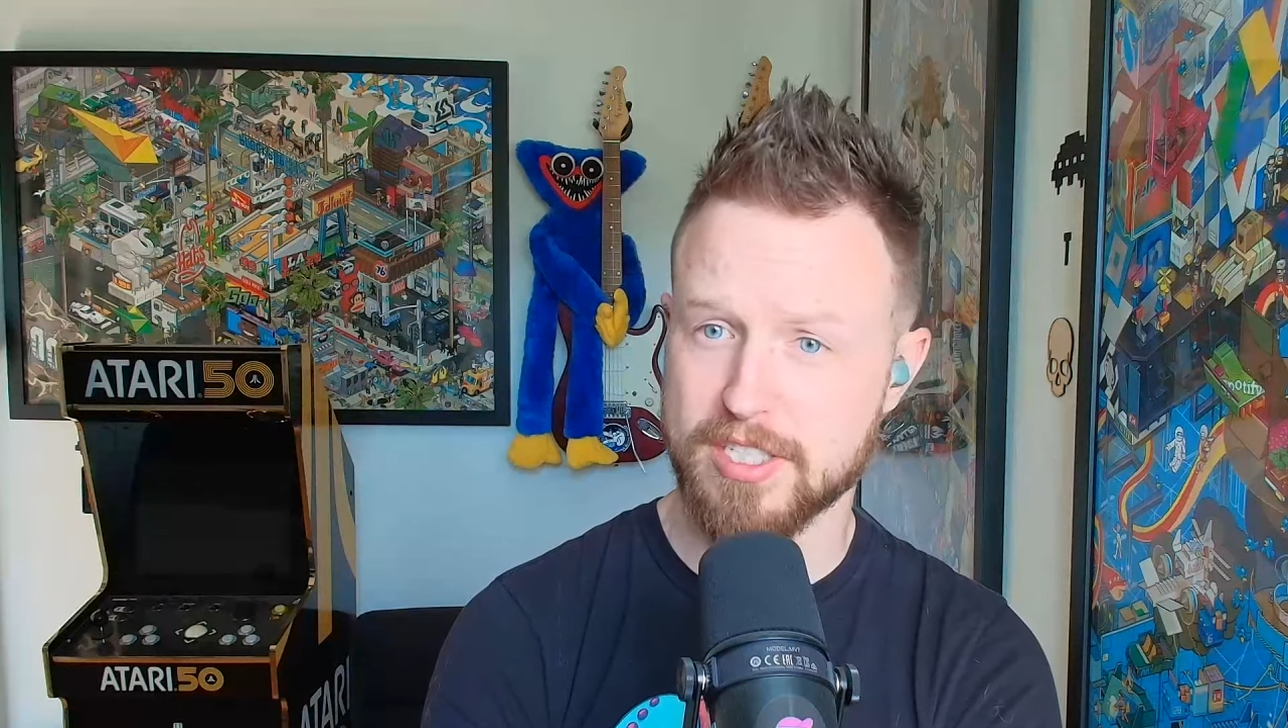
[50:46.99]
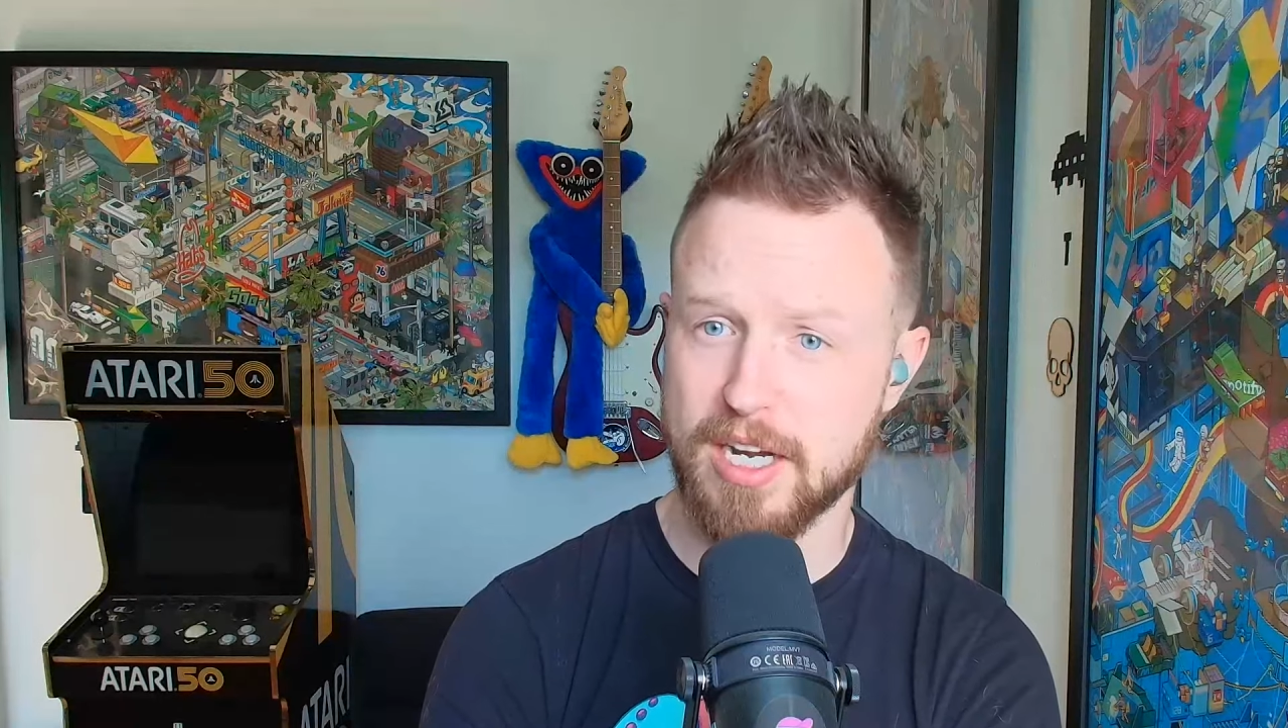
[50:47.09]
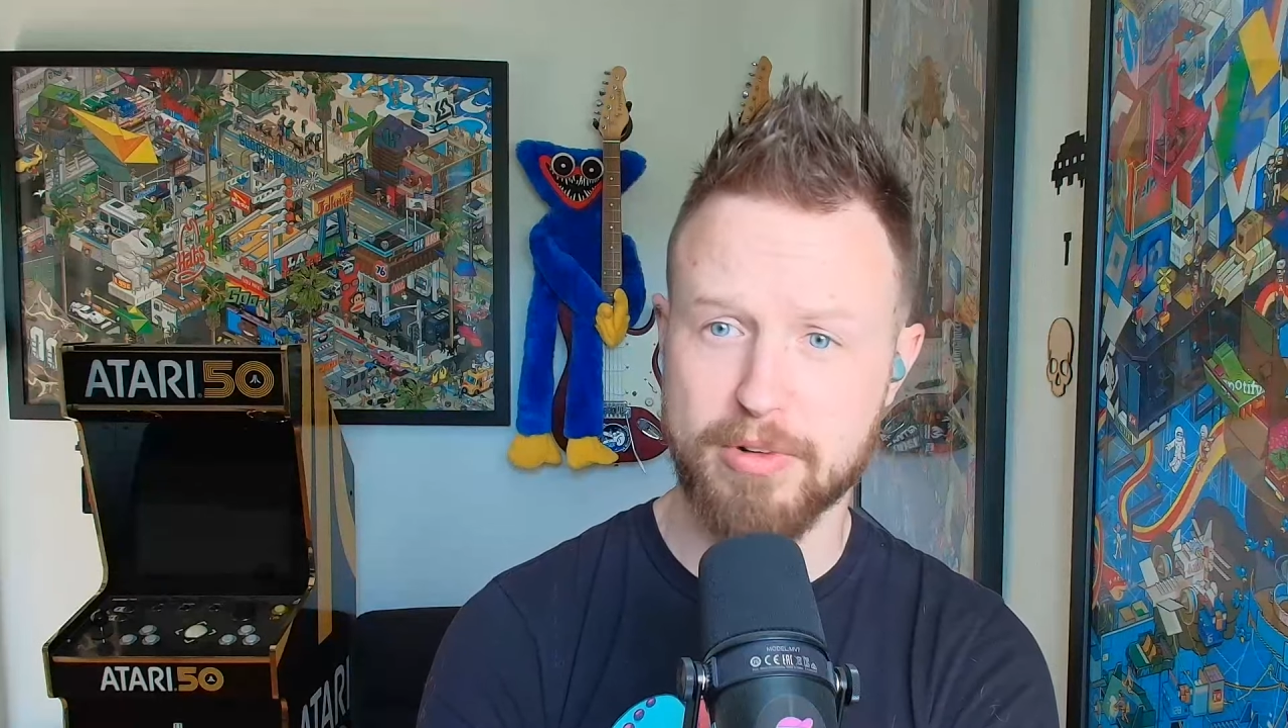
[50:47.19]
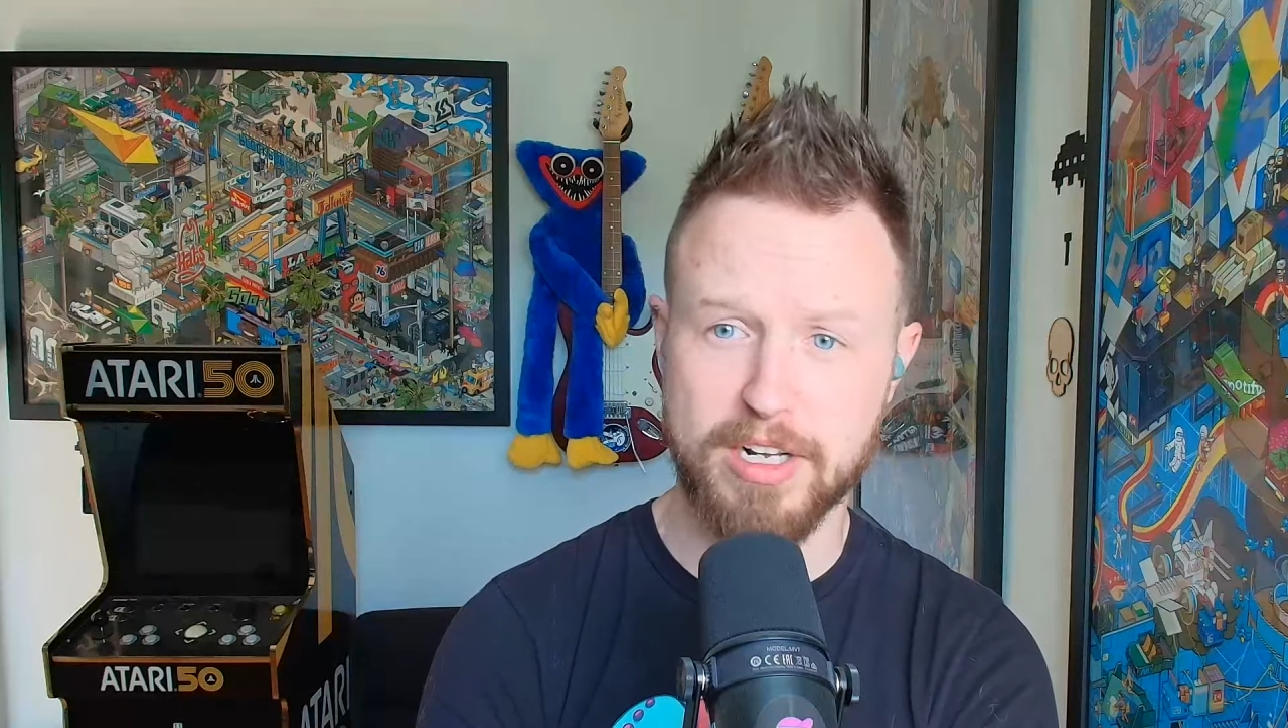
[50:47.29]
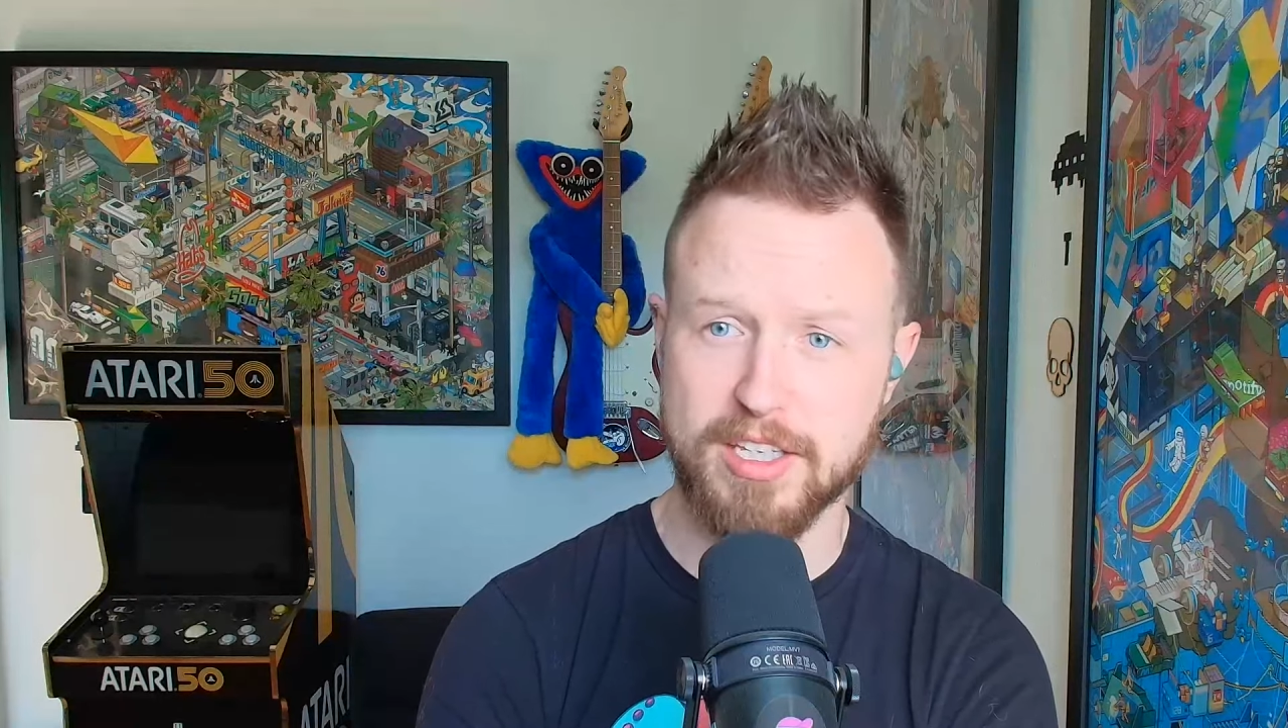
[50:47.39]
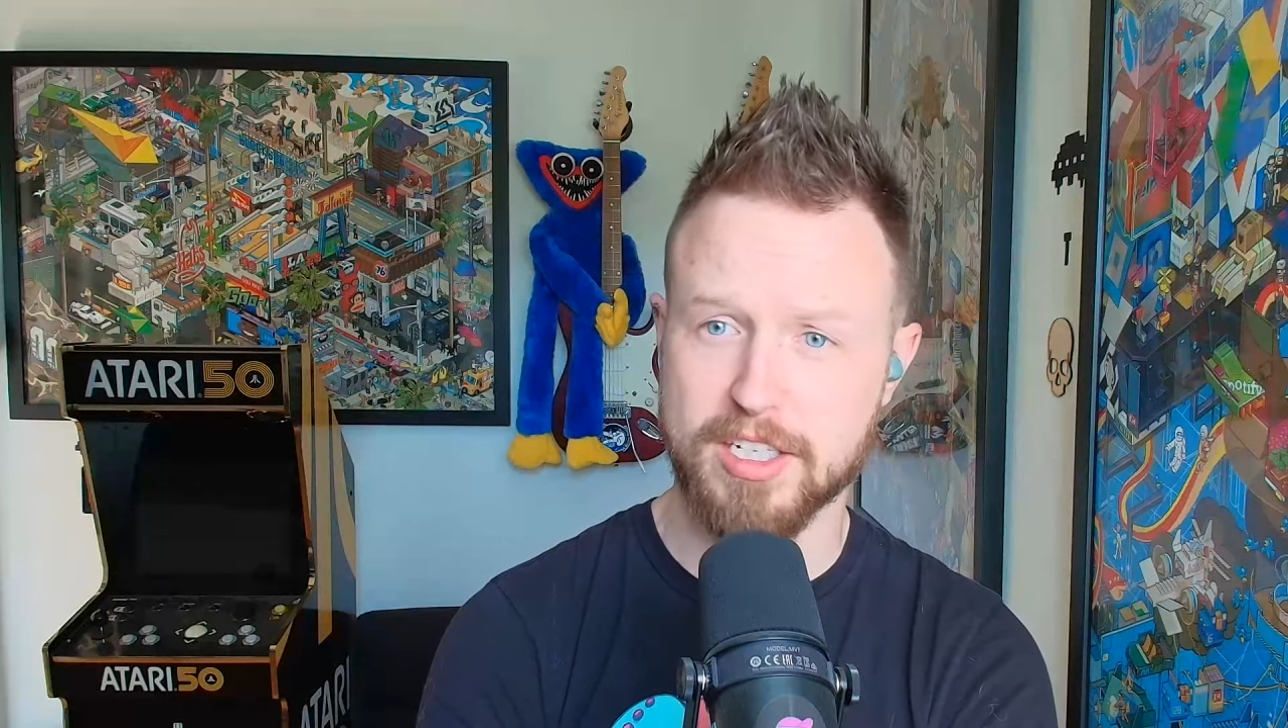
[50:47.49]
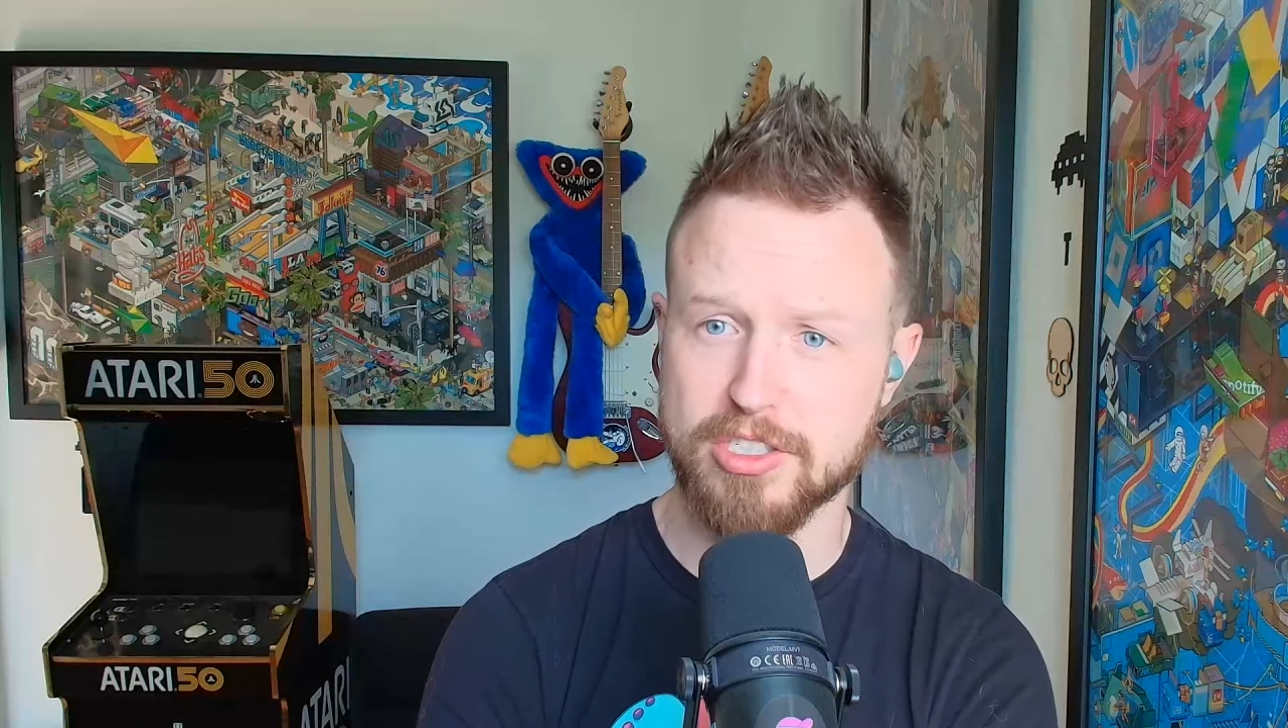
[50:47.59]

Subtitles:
That one I think